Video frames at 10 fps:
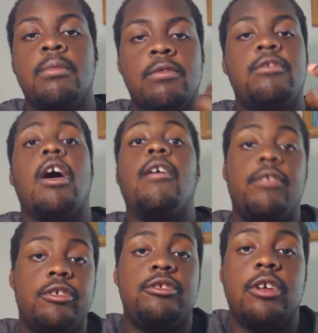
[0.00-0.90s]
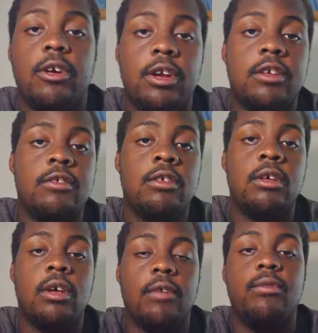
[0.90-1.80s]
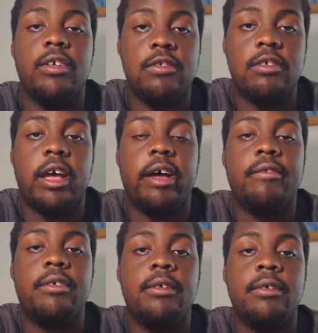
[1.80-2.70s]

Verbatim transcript: selfish yearnings of oneself